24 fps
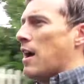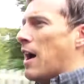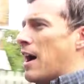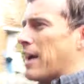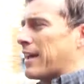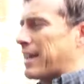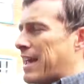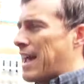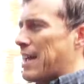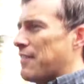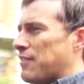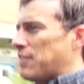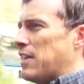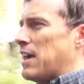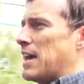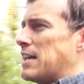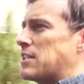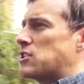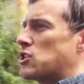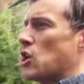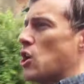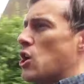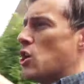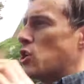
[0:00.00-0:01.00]
and get
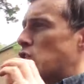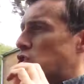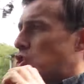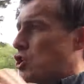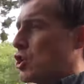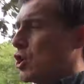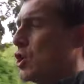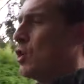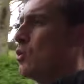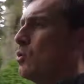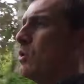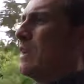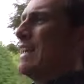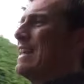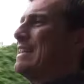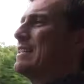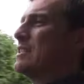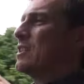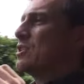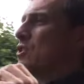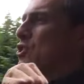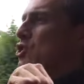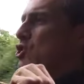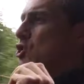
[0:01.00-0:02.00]
this
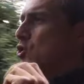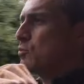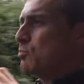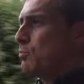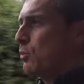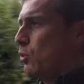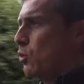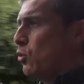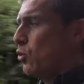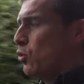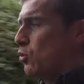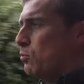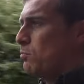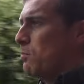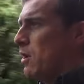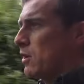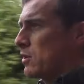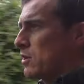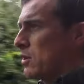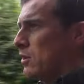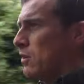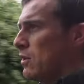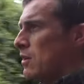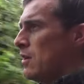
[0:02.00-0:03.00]
2-litre sport
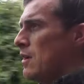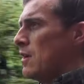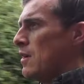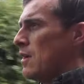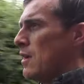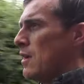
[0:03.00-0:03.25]
model.